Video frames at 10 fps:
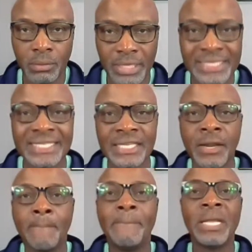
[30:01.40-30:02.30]
This is
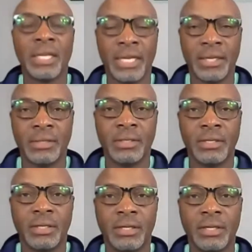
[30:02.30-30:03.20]
an ability,
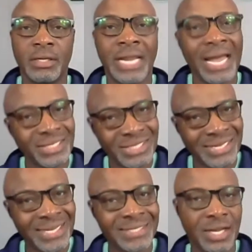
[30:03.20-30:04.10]
not
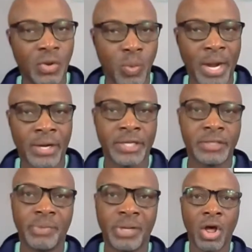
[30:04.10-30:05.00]
just
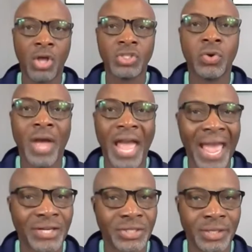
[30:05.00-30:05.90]
awareness, also
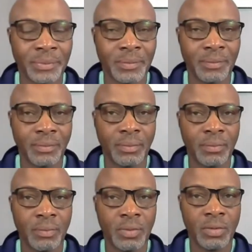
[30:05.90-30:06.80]
action.
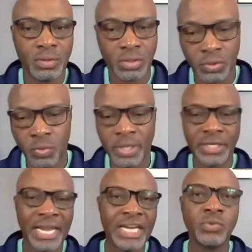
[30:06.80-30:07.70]
So you
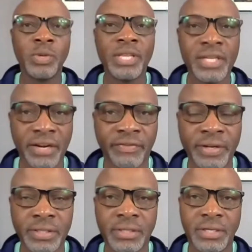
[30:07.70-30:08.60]
engage with a
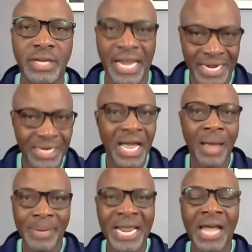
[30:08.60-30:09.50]
difference and a
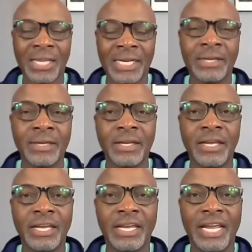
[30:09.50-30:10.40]
commonality,
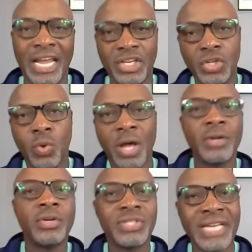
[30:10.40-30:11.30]
and you
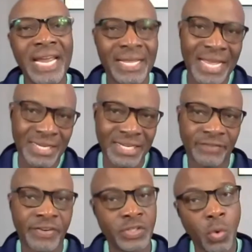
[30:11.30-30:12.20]
understand that
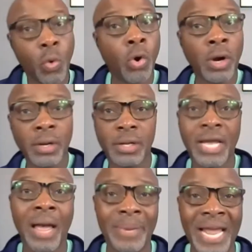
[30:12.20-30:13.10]
difference or
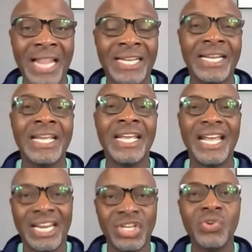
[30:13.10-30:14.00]
commonality,
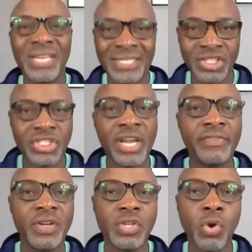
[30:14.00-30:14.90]
and you can
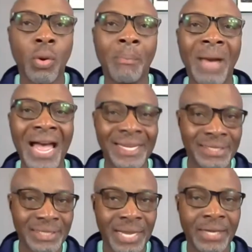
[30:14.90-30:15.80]
shift your
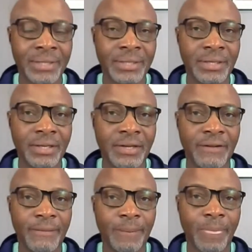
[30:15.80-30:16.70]
mindset
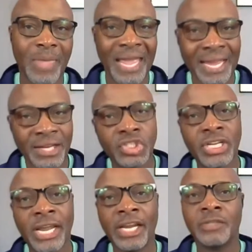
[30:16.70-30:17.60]
and
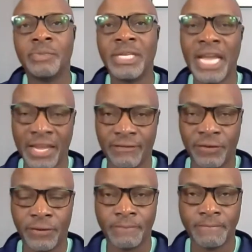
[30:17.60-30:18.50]
change
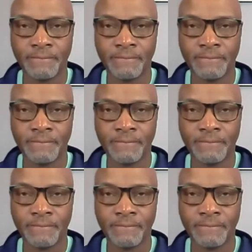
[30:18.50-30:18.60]
behavior.